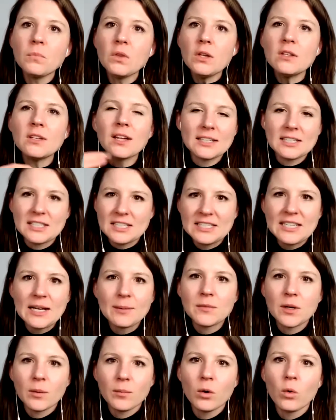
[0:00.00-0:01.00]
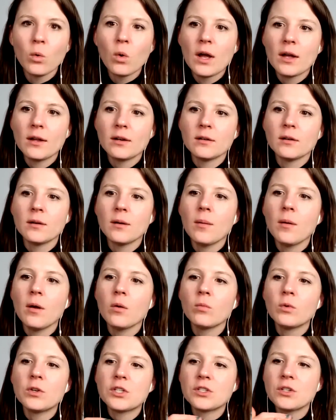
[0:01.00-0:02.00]
like step number one,
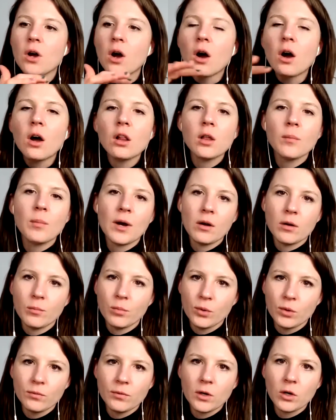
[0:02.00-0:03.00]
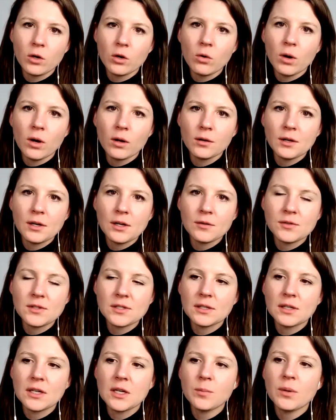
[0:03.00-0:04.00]
which is all about improving your quality of
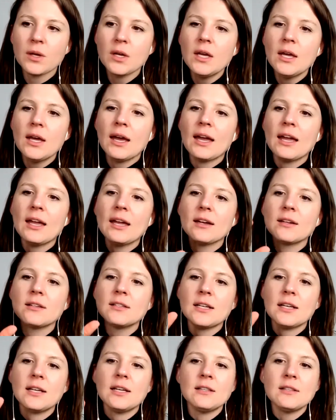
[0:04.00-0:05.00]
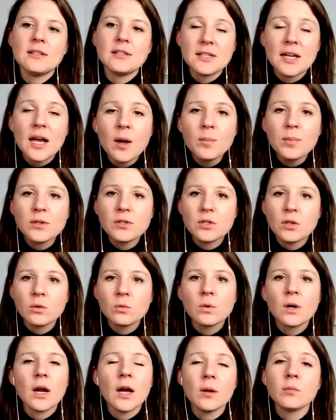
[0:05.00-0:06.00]
sleep. And in this episode,
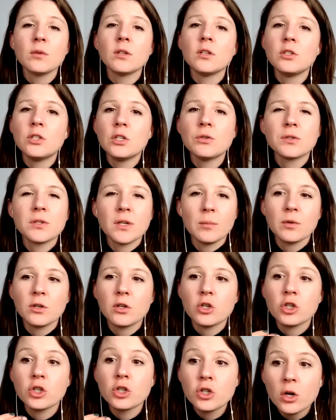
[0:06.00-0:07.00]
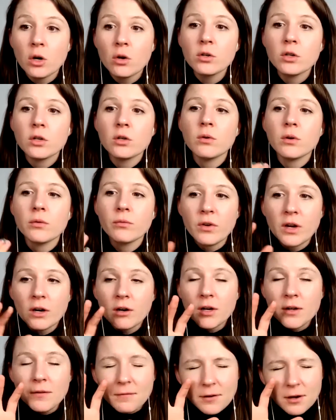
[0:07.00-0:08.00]
what I'm going to do is I'm going to show you a
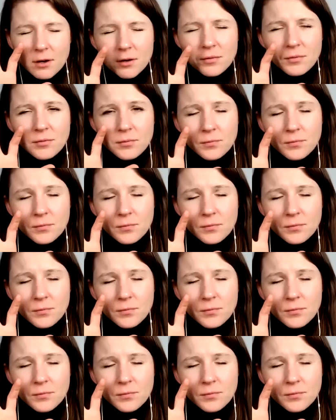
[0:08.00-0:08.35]
very, very